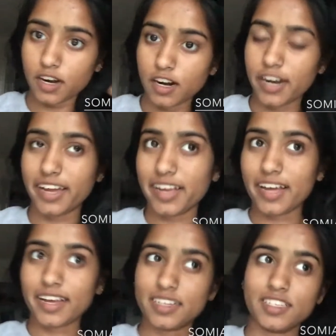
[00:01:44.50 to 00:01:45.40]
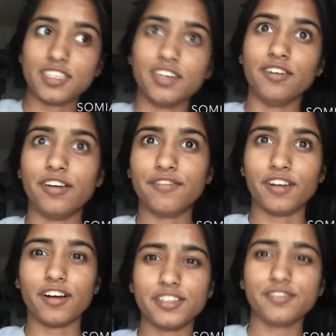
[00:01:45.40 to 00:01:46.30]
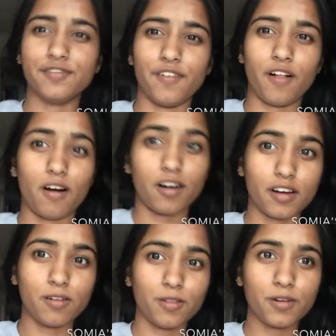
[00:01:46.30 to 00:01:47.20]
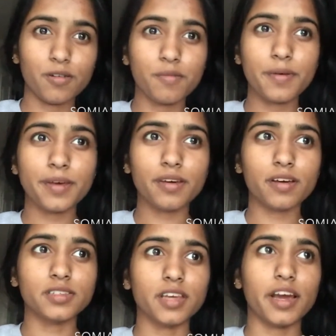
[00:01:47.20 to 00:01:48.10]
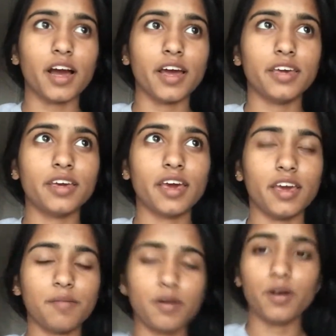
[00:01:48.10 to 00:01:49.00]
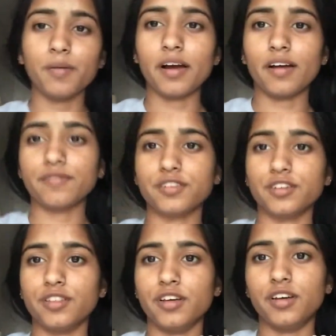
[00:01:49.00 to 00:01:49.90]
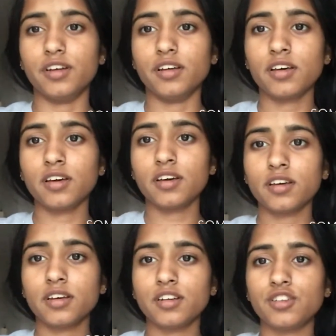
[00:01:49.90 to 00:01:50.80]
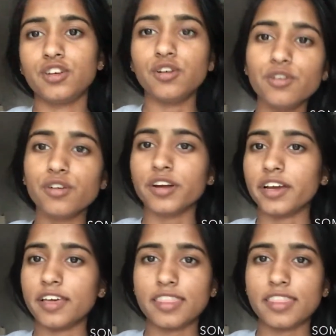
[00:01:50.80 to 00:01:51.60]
Alright guys, so I forgot to vlog a little bit because like I came home after the tutoring